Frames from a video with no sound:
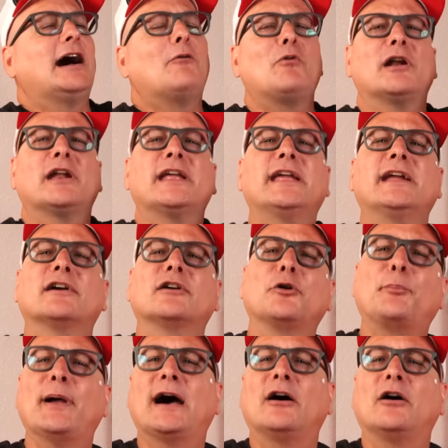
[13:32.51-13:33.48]
I want to hear
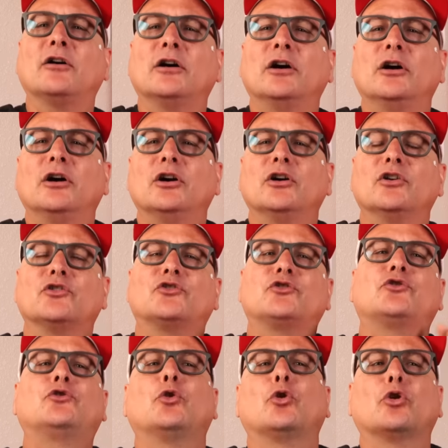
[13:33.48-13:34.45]
about a
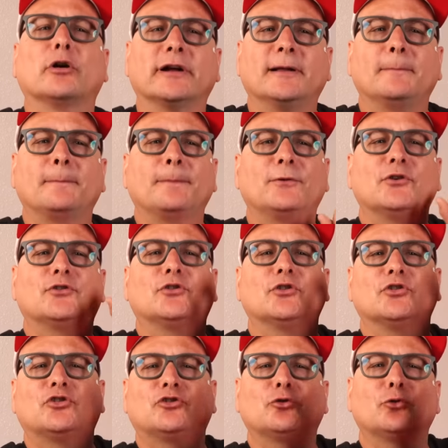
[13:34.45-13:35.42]
story, just a
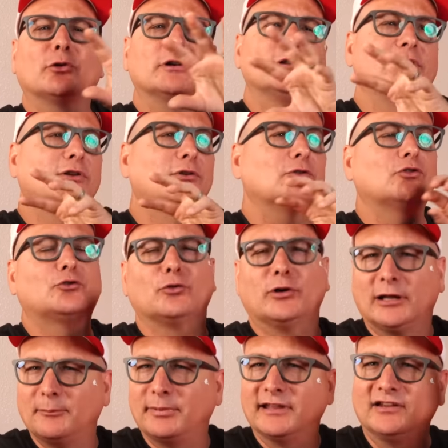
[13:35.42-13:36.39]
short little story.
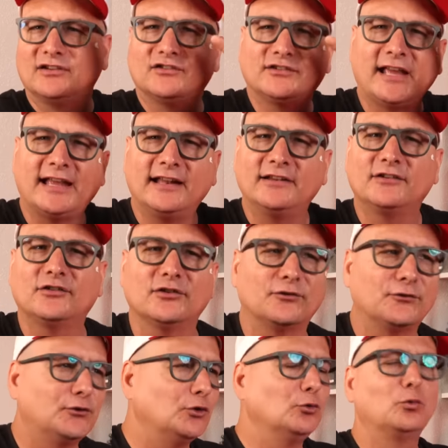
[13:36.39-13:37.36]
It can be a sentence, a
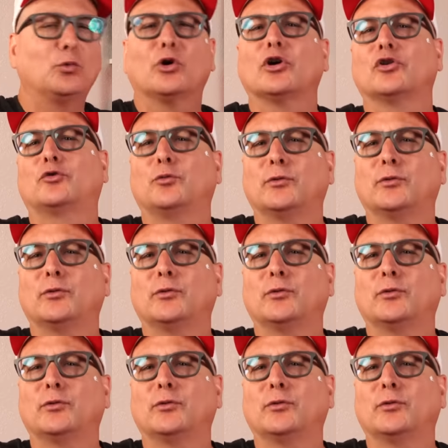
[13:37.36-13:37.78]
few words,